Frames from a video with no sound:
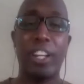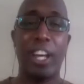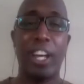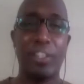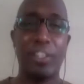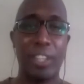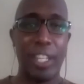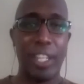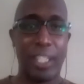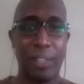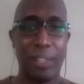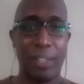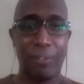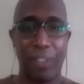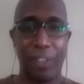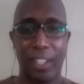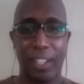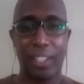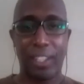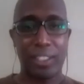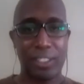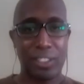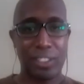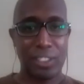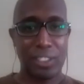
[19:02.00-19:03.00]
Al Yankovic.
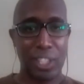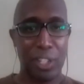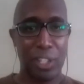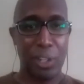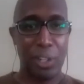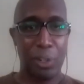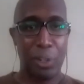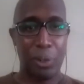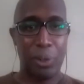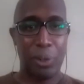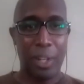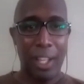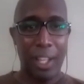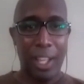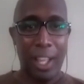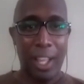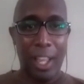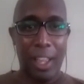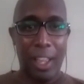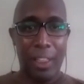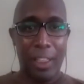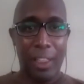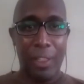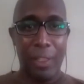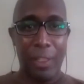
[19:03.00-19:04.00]
So
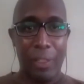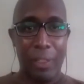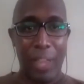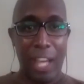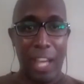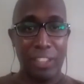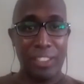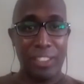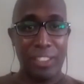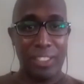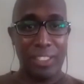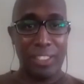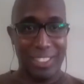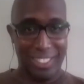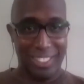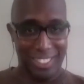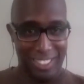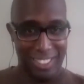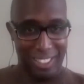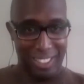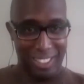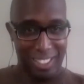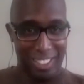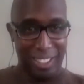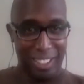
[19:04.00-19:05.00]
that's
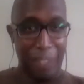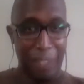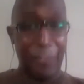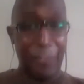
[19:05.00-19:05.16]
the